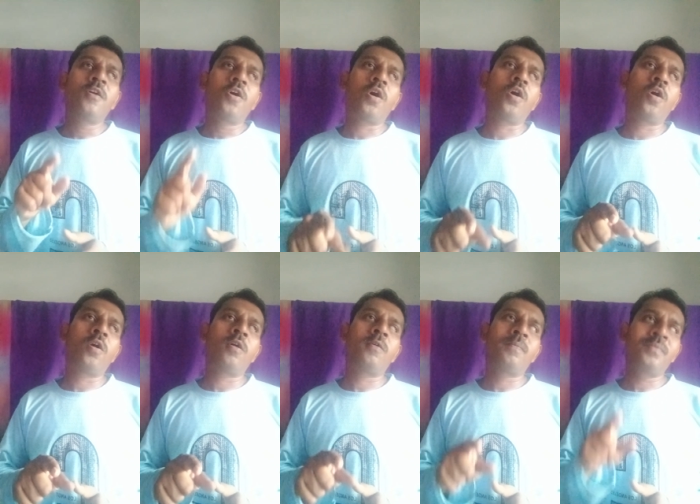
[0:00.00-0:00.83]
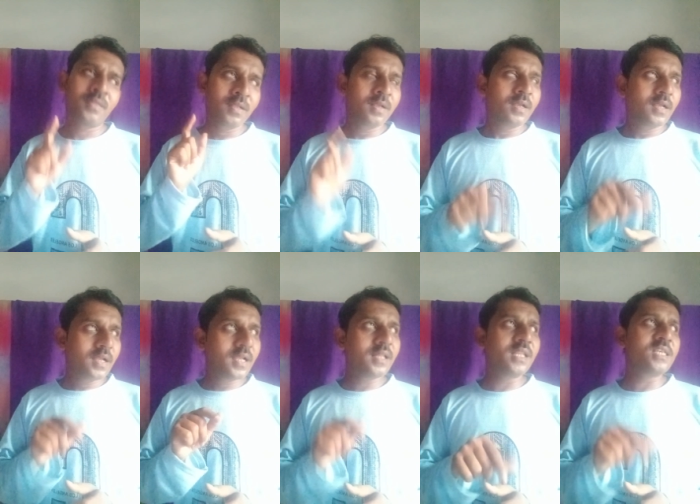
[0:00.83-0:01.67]
uh,
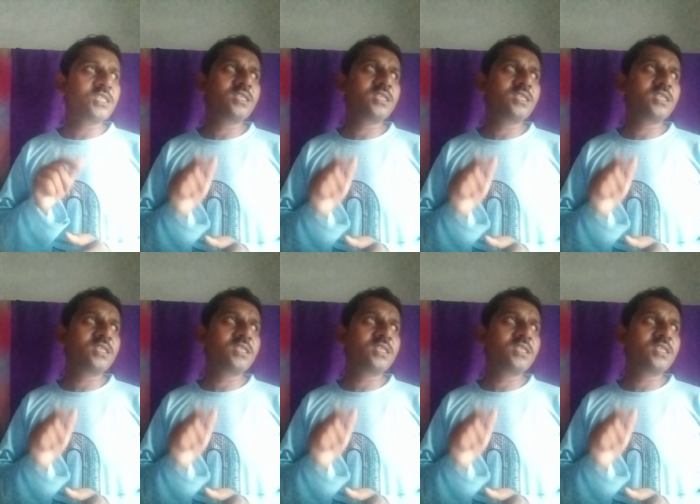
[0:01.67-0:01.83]
in this